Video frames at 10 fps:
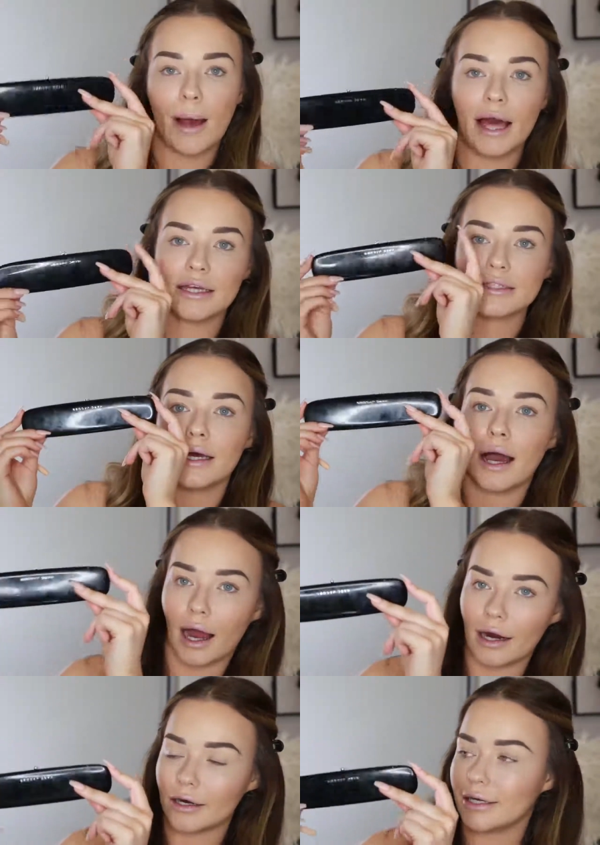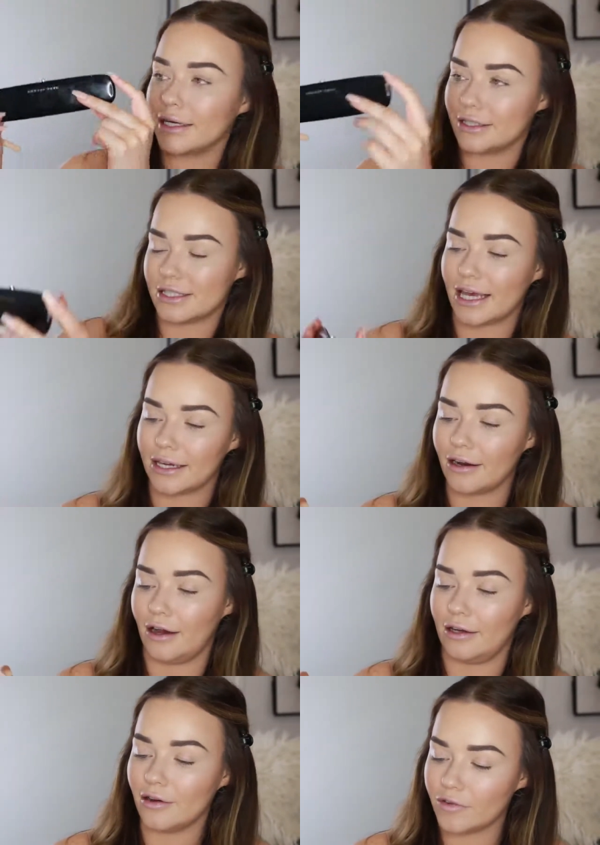palettes are insane.
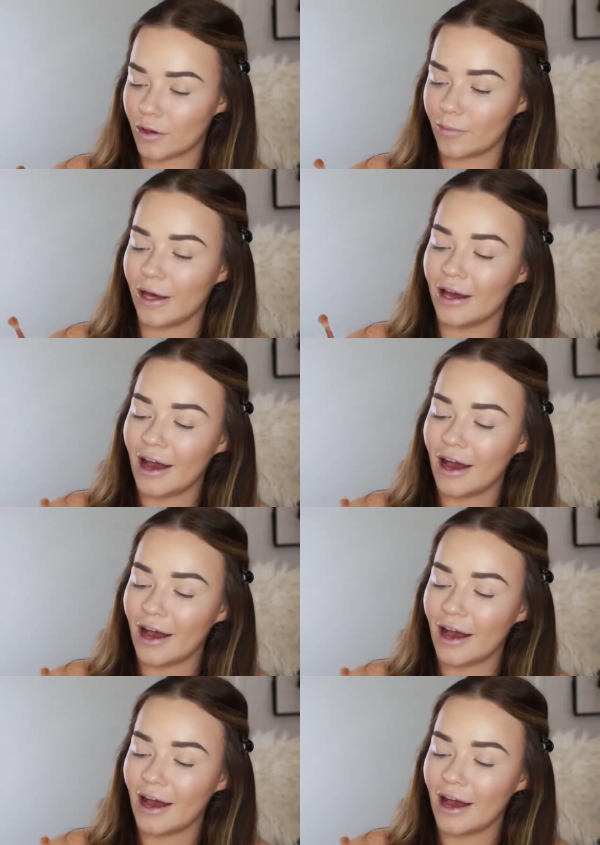I love them.